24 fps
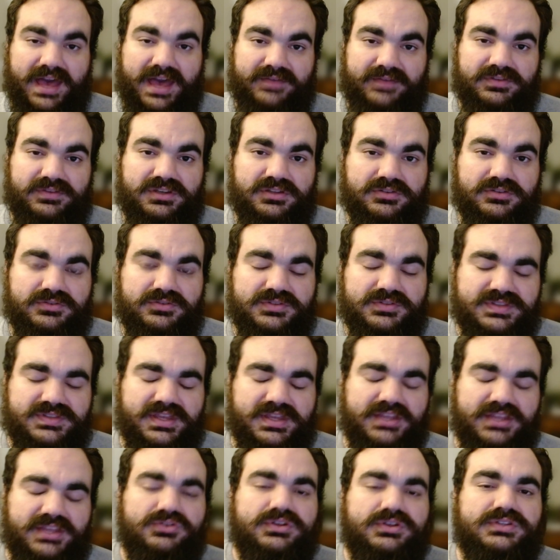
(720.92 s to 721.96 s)
avenues
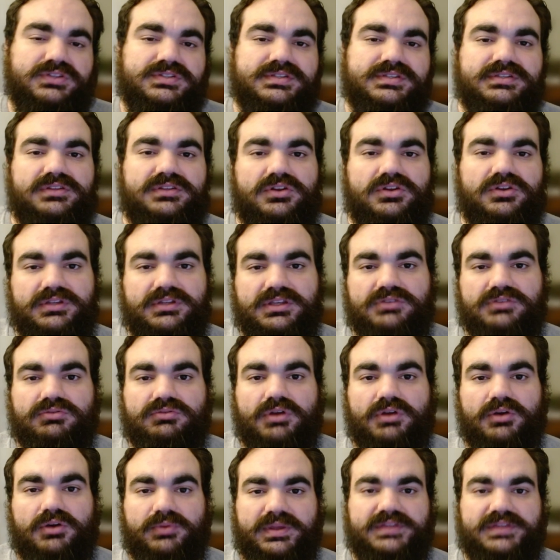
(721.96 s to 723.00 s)
that you can slowly
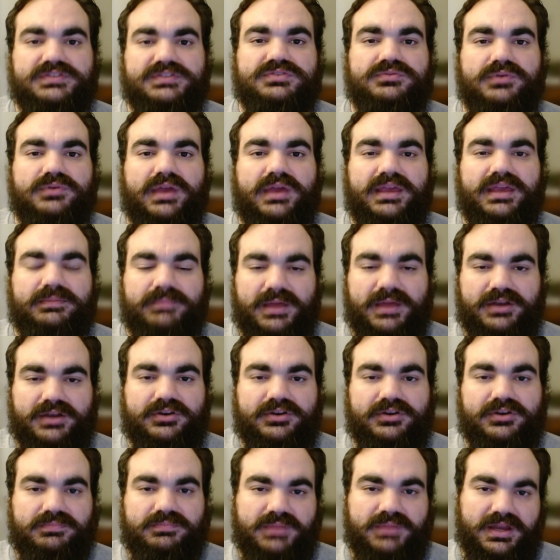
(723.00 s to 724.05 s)
grow into a better
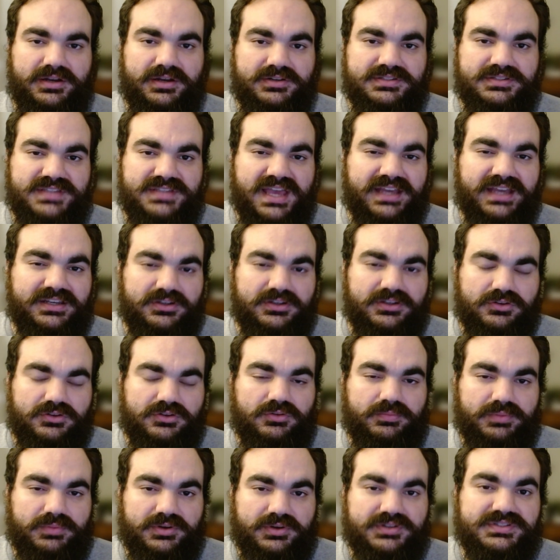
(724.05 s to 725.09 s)
and better technical
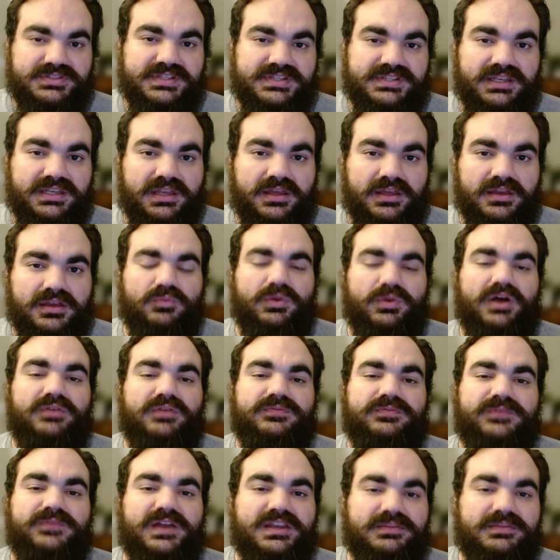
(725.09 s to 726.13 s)
person, while
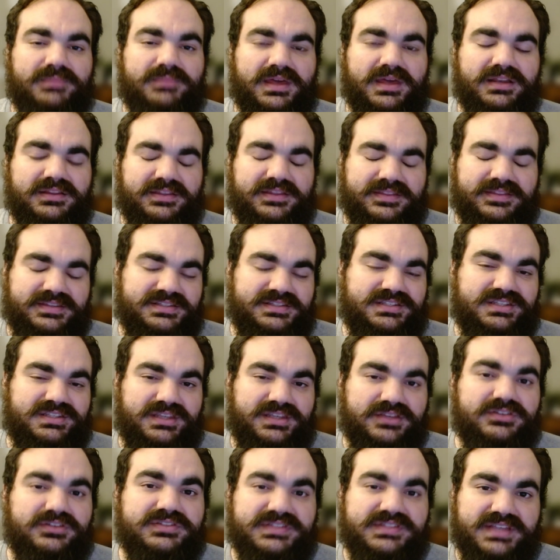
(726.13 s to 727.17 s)
fundamentally the
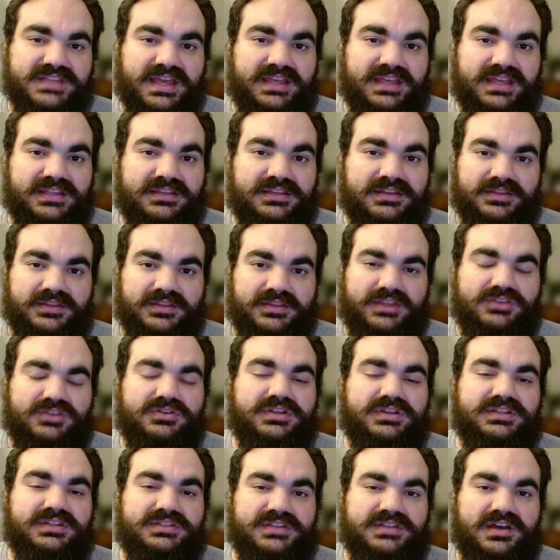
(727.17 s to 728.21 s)
skill set that you
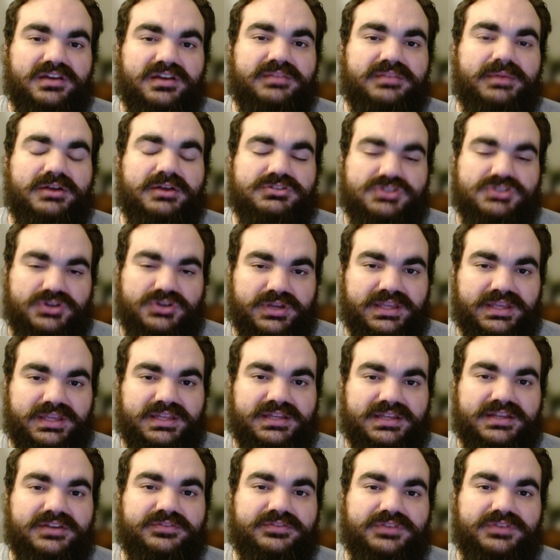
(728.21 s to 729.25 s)
can talk about during an
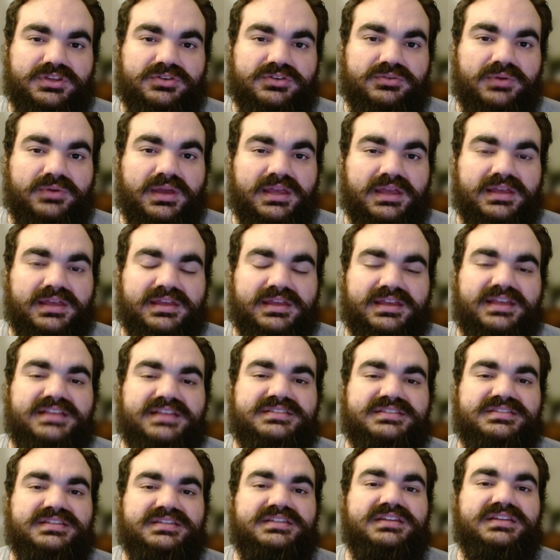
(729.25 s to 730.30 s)
interview
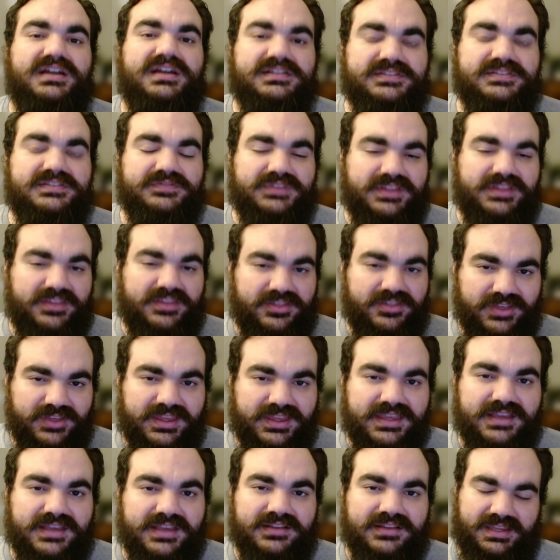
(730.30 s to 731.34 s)
is deductively
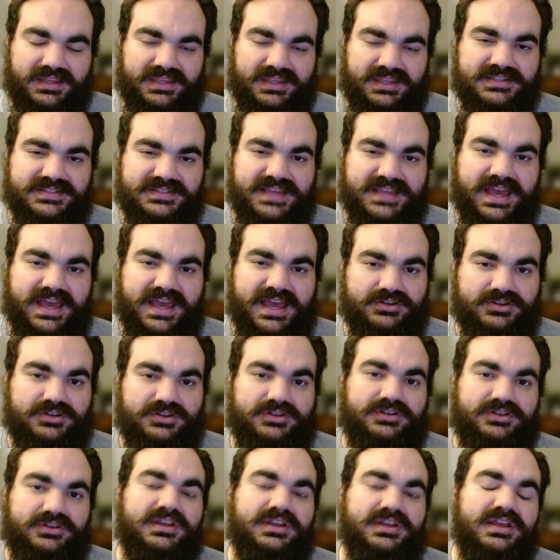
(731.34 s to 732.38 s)
thinking like an
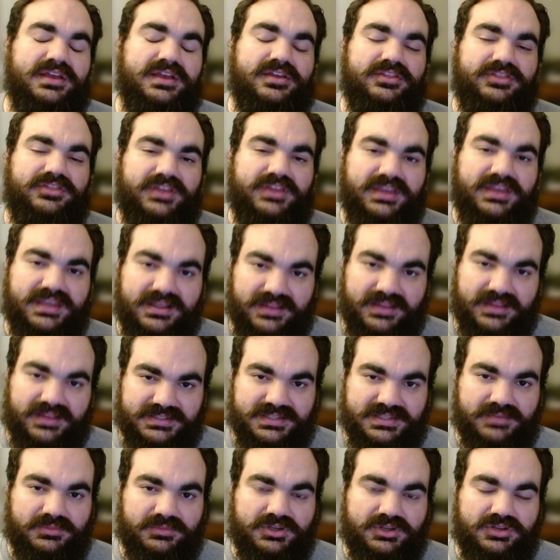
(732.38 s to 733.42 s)
attacker, thinking like
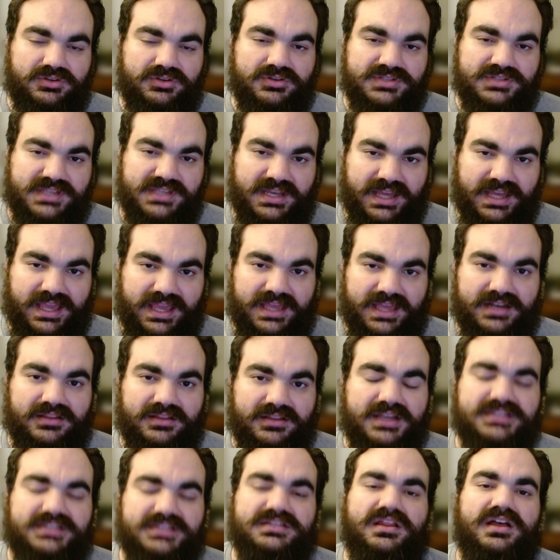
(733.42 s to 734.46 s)
someone who knows how to
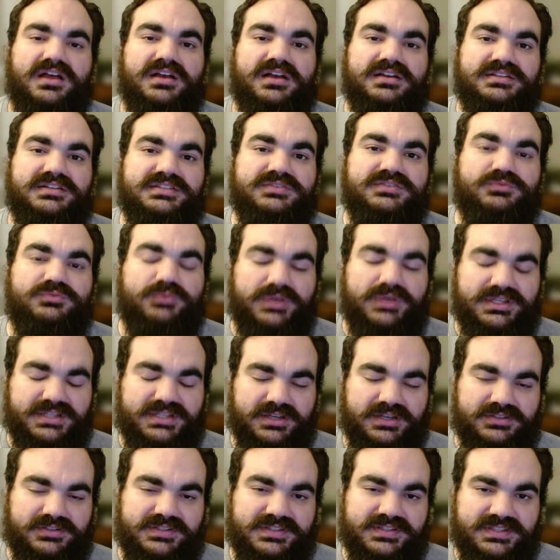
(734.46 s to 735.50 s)
analyze logs, reach
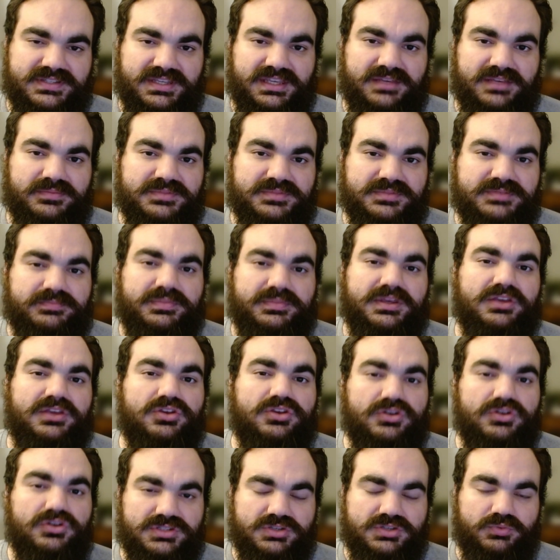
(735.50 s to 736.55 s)
out to teams, be
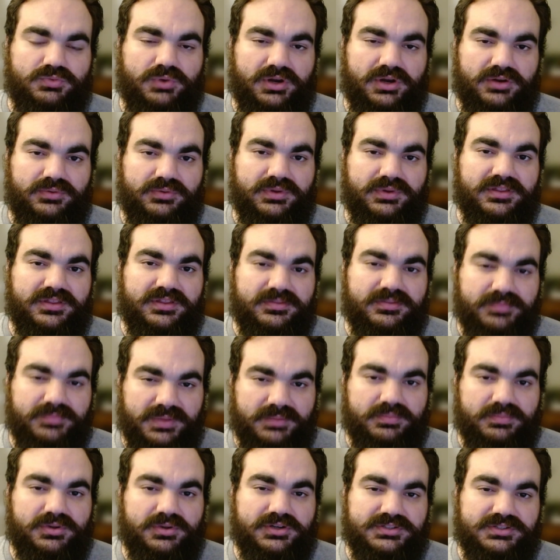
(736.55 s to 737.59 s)
good to work with, be
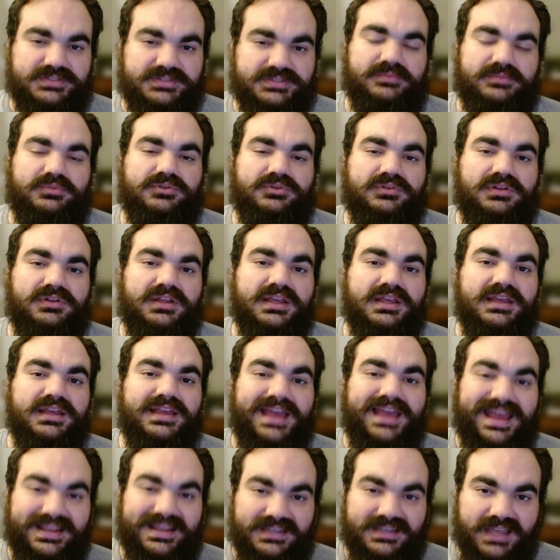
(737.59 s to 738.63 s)
personable,
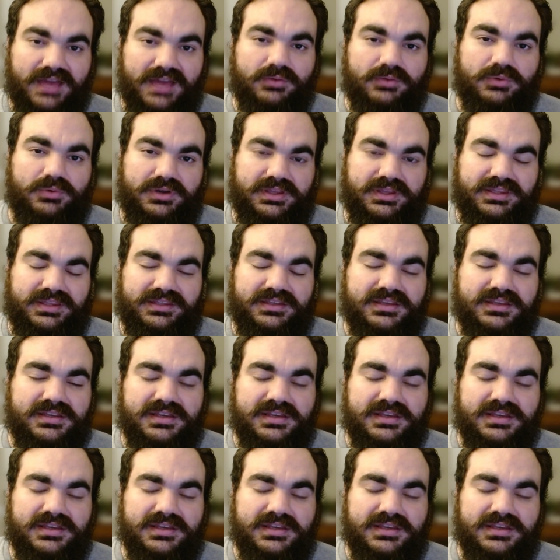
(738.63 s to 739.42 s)
and networking.